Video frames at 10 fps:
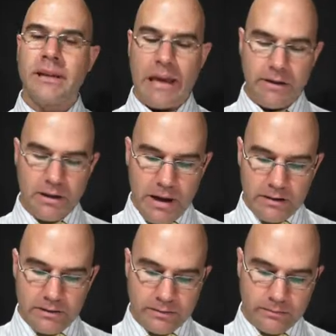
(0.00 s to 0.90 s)
Carrying
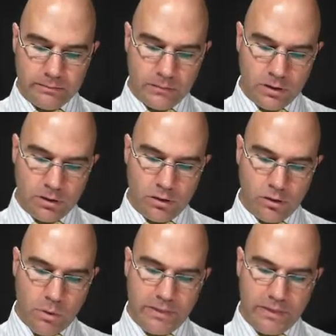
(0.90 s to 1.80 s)
amount,
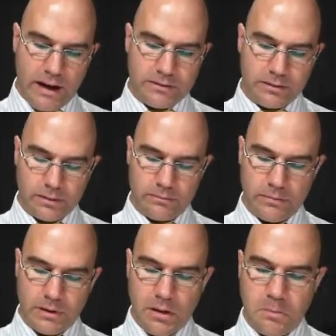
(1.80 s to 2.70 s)
1,000.
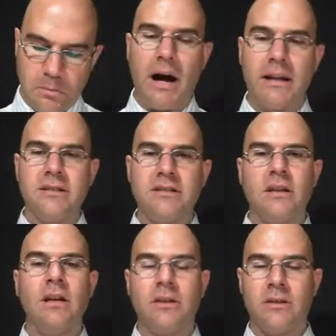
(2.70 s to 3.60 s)

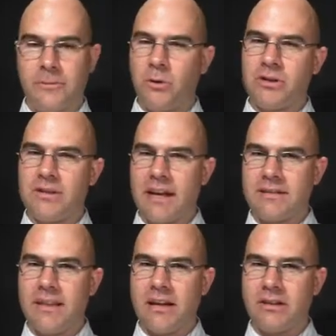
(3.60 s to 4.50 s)
Minus the future
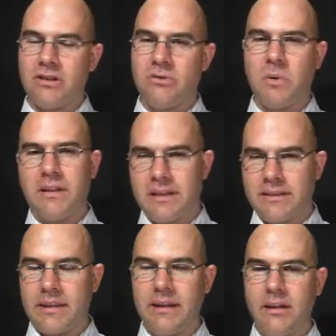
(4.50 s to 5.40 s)
tax deductions. Well,
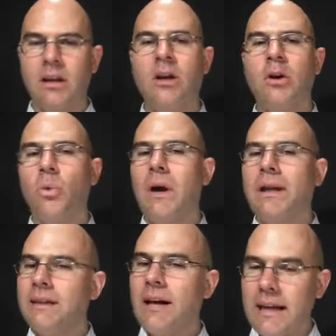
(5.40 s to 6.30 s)
let's think.
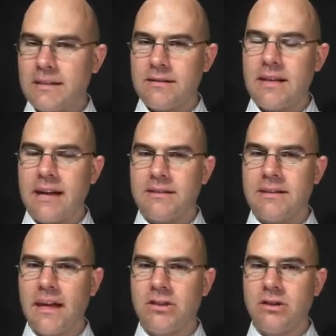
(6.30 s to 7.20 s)
When did I get the tax
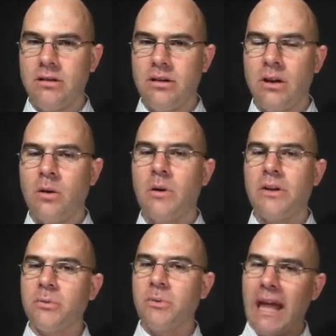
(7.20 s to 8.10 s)
deduction? Well,
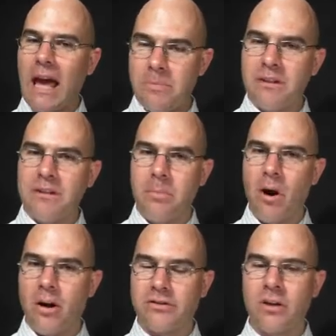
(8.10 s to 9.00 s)
it's already happened in the
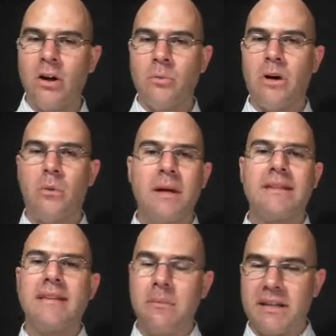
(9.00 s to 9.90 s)
past, where I
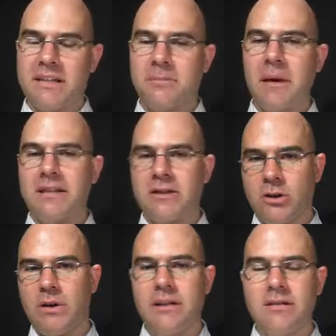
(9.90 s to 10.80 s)
went debit, expense,
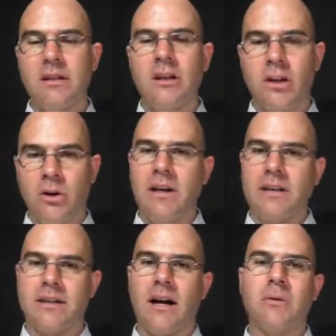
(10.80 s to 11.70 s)
credit,
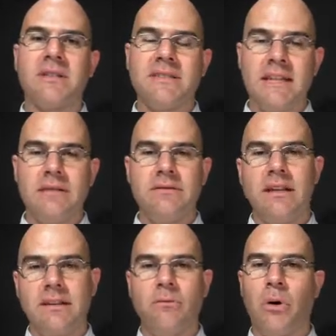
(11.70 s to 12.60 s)
creditor. I received
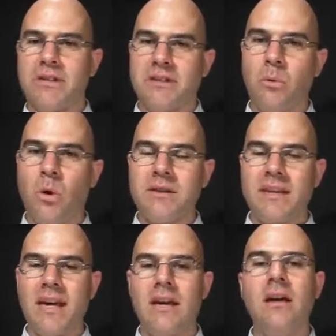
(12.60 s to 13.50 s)
an invoice. There
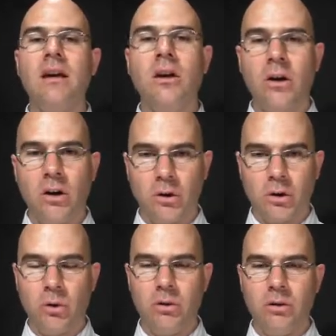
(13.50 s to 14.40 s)
was a
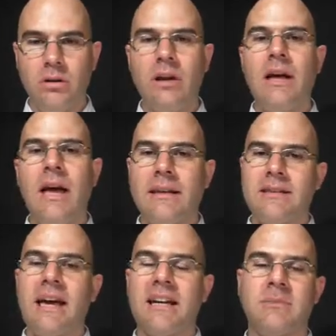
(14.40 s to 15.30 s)
accrual, and the
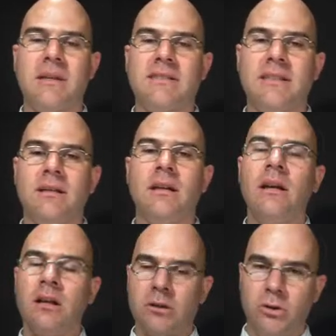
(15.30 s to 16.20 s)
taxman said,
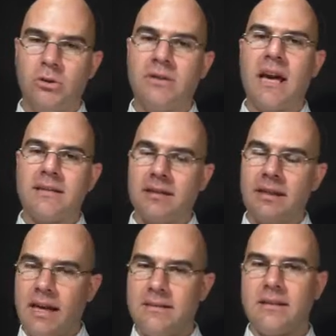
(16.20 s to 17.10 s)
use that
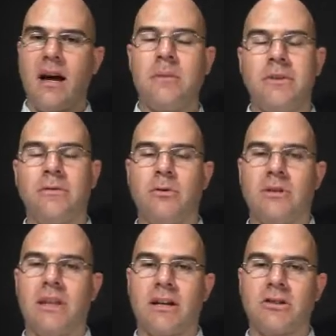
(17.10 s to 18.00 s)
as the timing for your
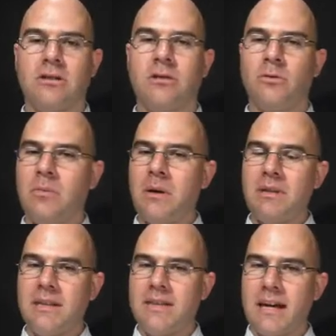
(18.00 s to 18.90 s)
deduction.
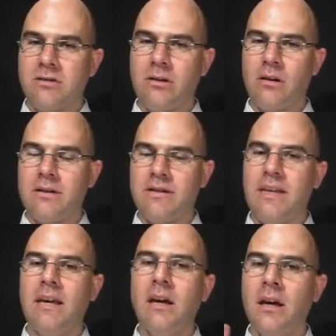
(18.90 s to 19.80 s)
Remember the tax
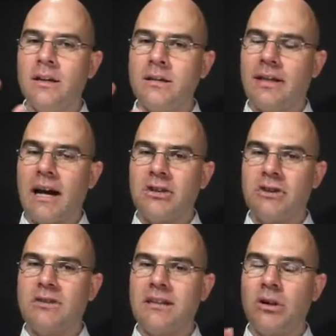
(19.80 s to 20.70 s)
authority
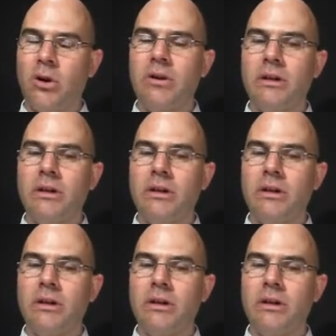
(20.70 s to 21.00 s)
deductions at the